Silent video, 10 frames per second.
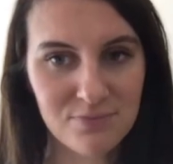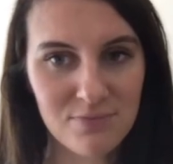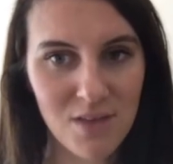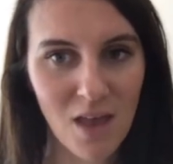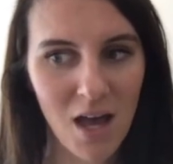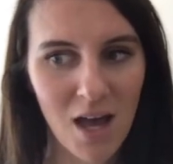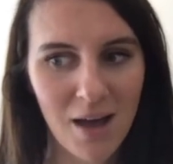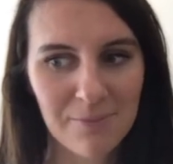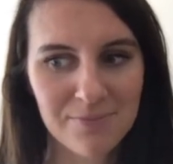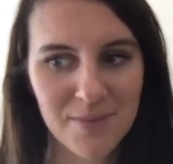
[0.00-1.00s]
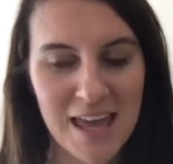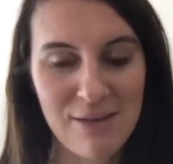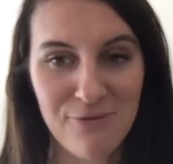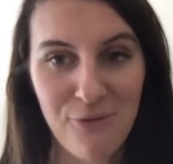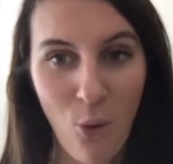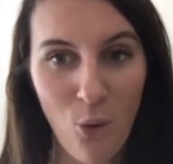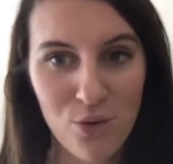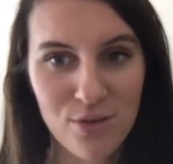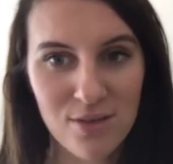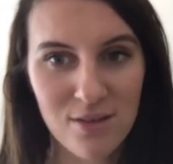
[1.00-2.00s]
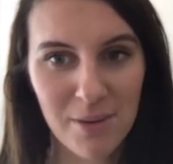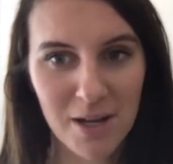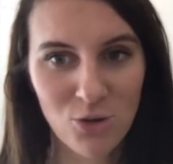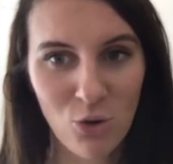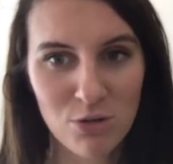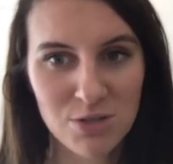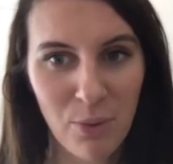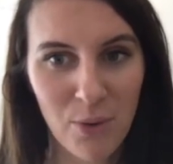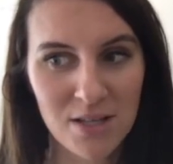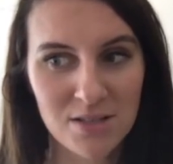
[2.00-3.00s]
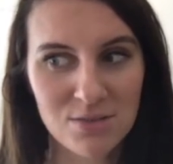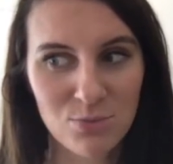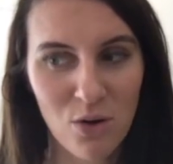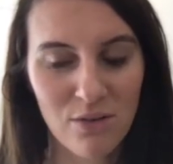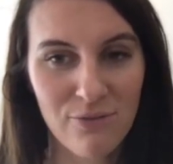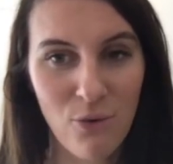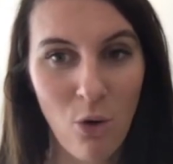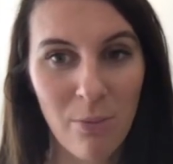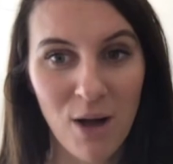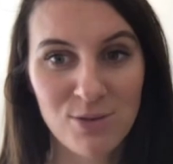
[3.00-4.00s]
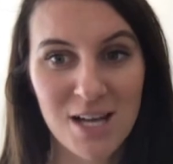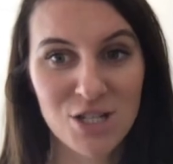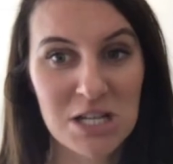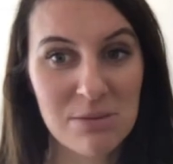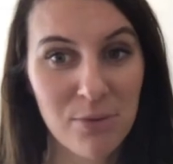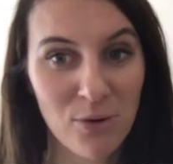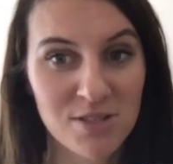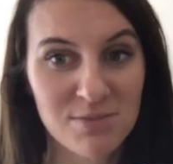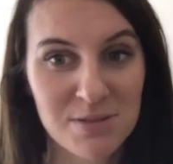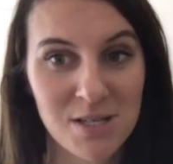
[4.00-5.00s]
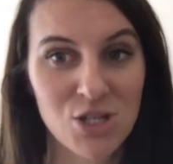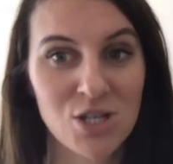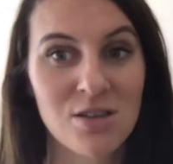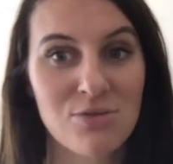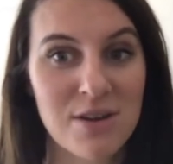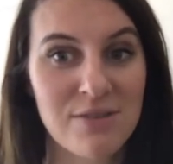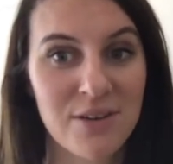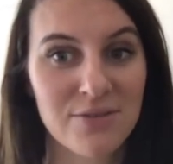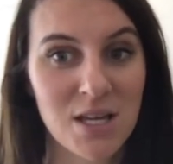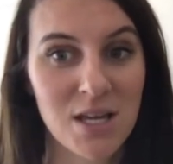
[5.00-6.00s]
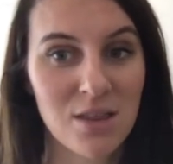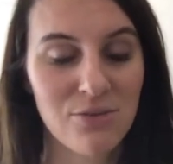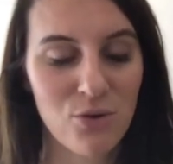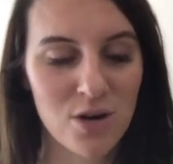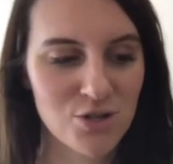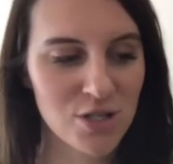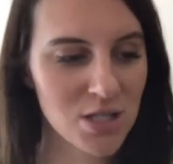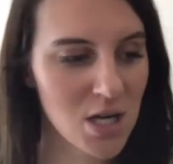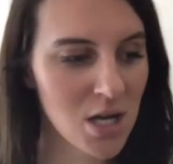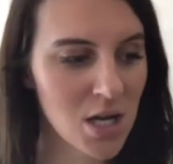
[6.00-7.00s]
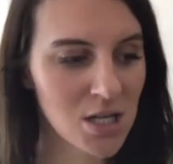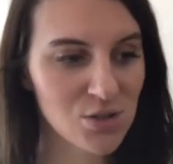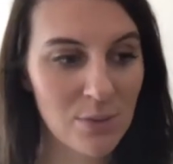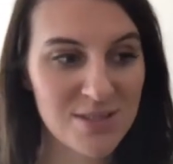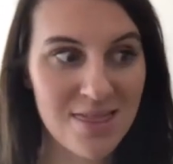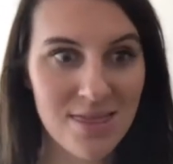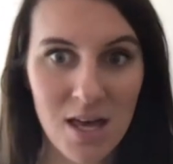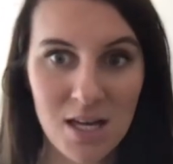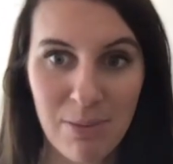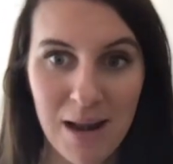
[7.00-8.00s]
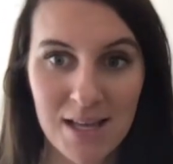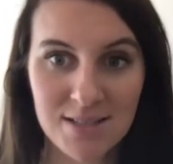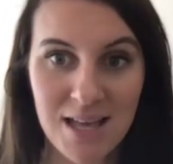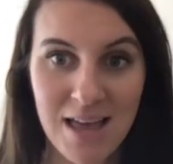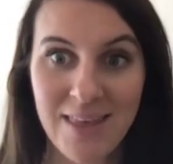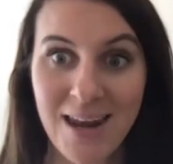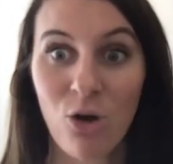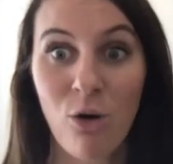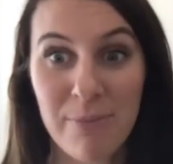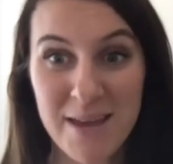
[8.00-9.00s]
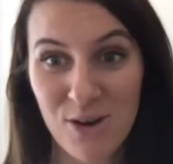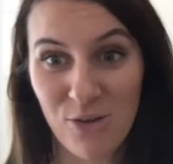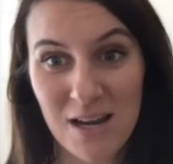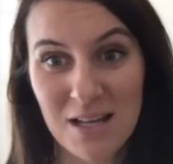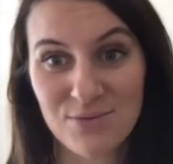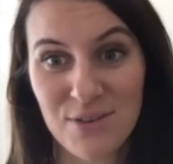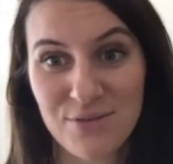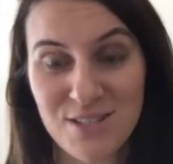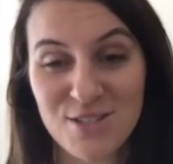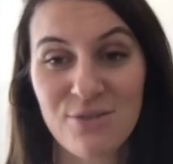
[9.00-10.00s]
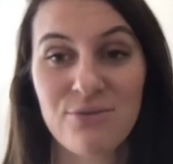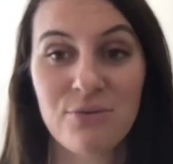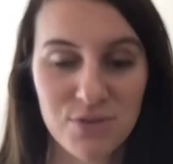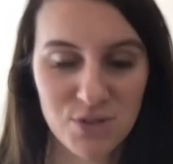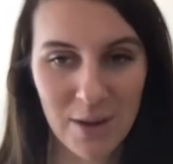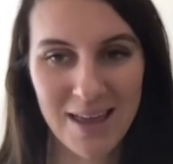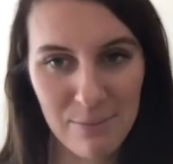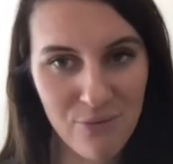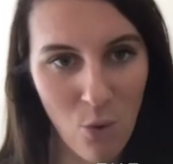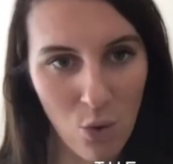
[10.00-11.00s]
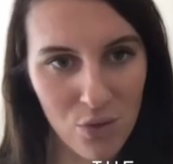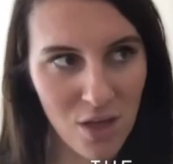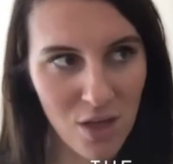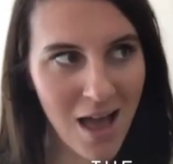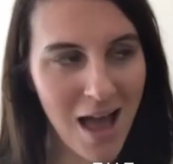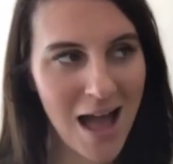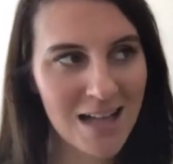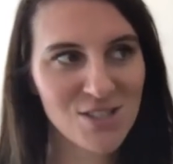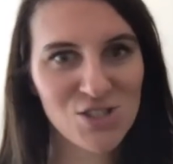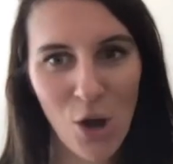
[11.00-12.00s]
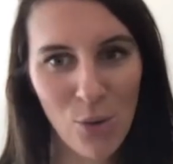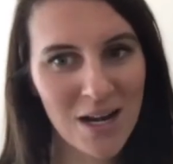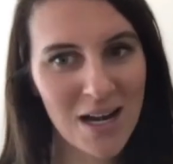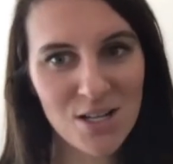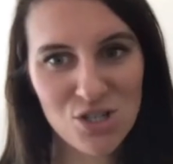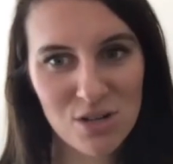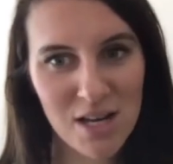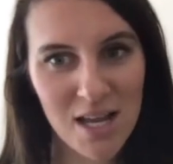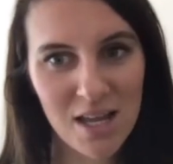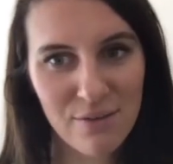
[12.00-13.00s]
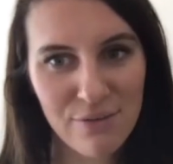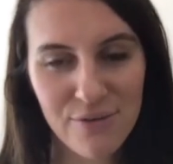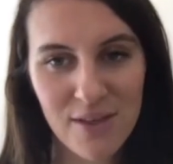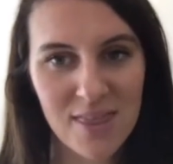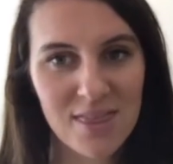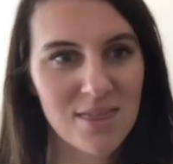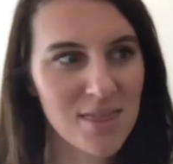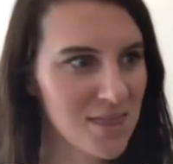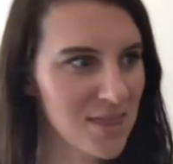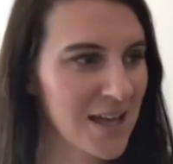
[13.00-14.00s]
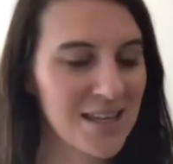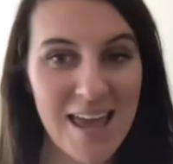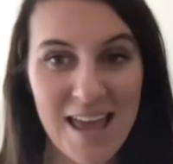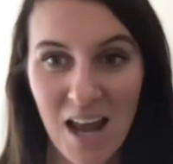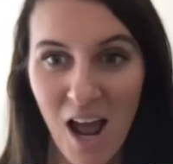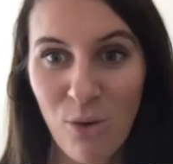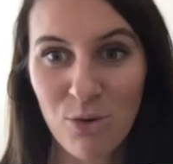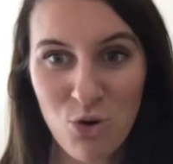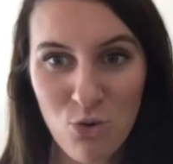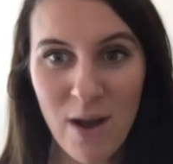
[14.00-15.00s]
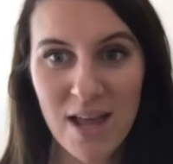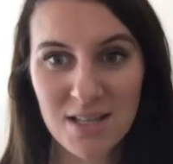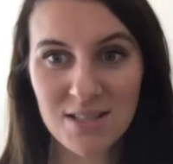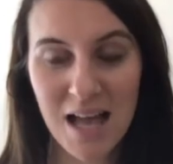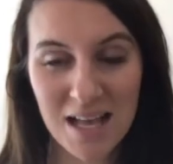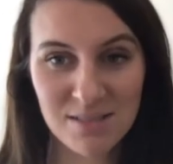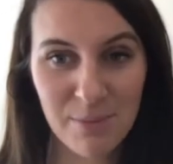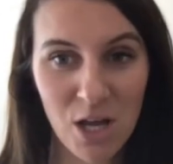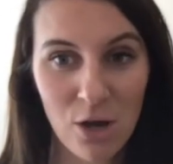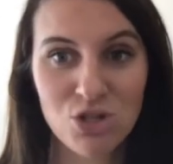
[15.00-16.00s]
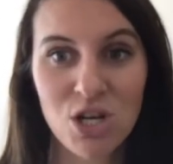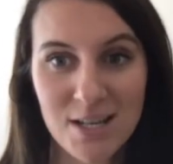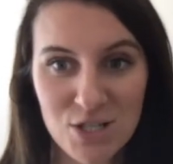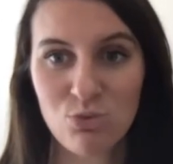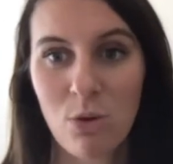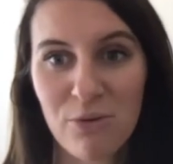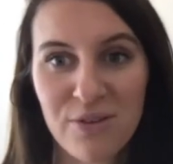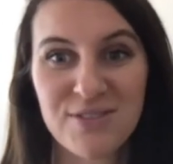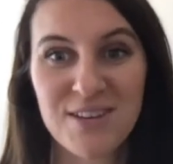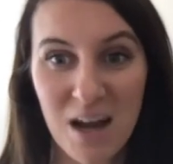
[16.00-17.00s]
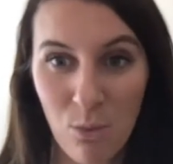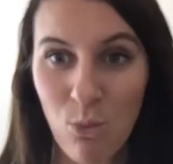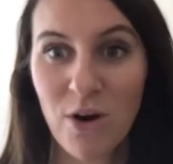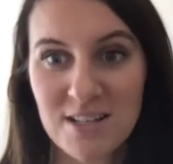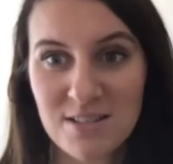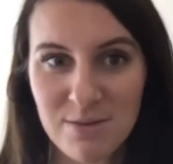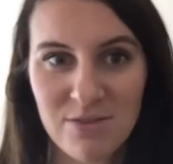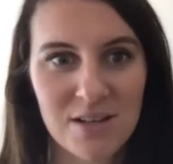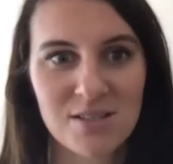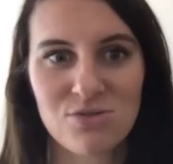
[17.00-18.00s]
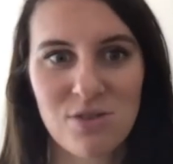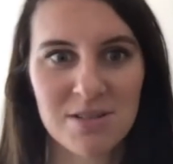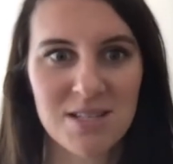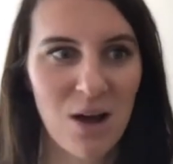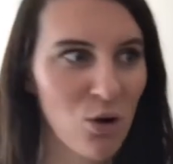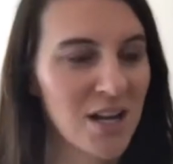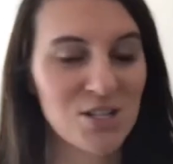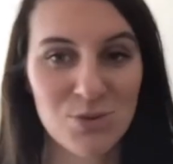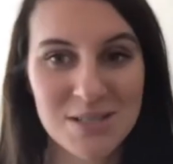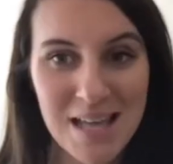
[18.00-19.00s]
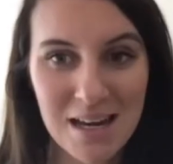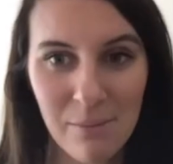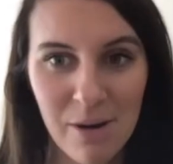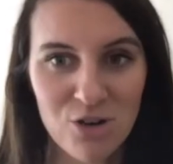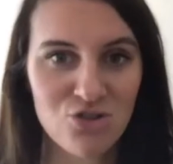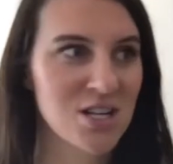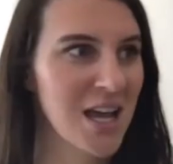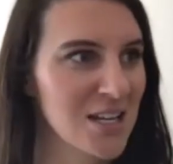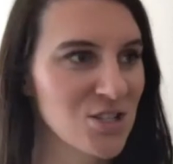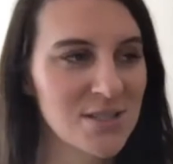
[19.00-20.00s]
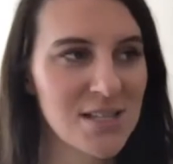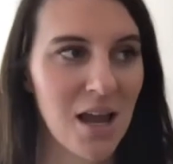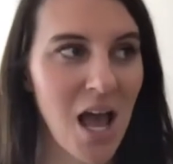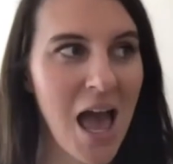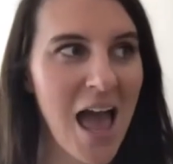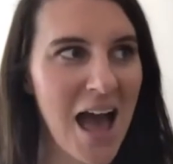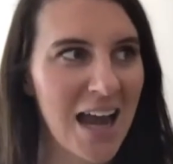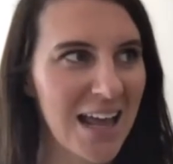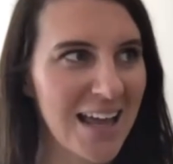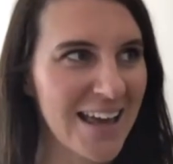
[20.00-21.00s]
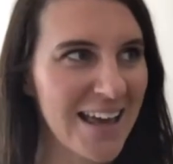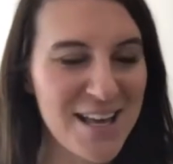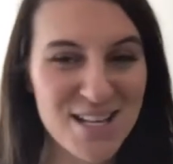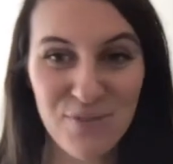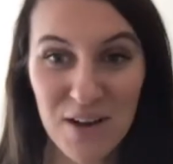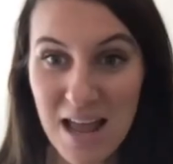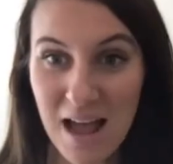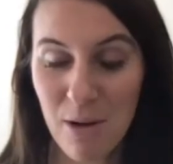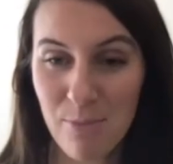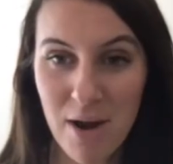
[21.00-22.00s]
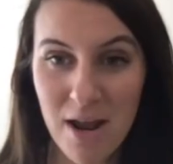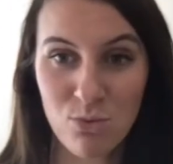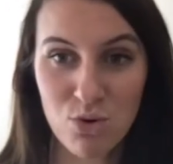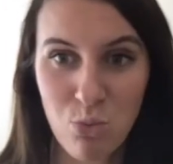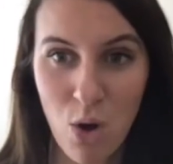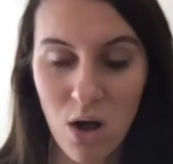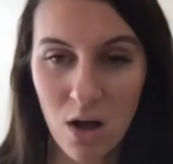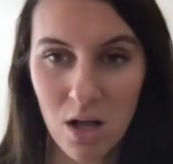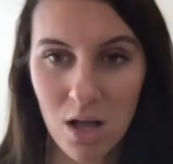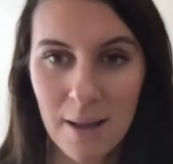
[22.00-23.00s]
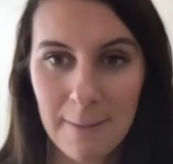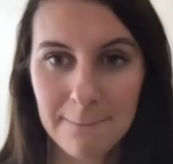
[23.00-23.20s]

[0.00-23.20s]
I came fourth by 0.14, but I was actually in bronze position at 350 in the 400. So I was in third place and then I got beaten on the last 50 so I came fourth. And so literally for that year, like I would always ask my coach, can I do one more 50? And I want it to be the fastest rep of the set. Or can I do a stand-up 100? Can I do a stand? And like, it's funny how my brain would work.